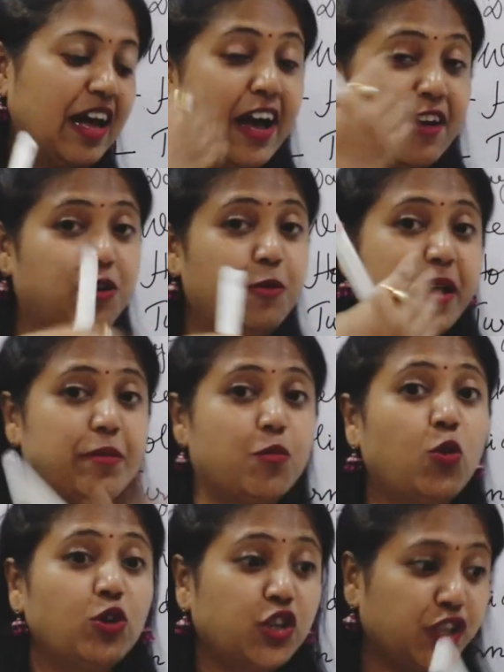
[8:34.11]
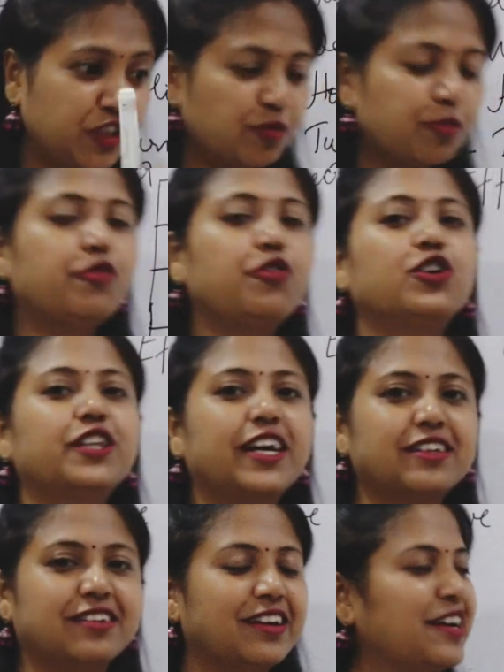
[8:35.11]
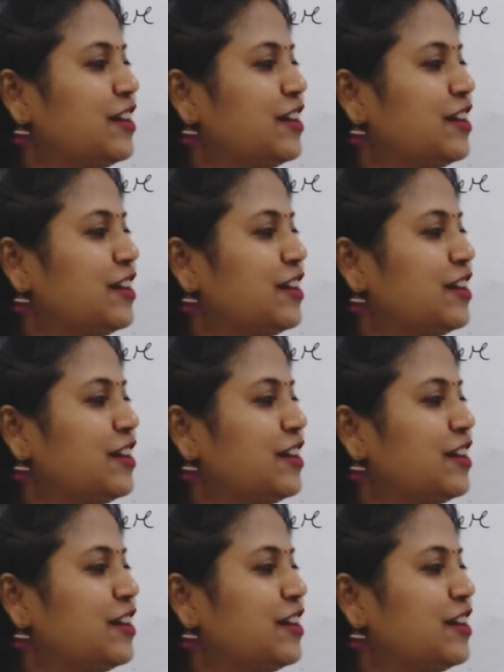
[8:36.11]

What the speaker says: I will buy more shares before that.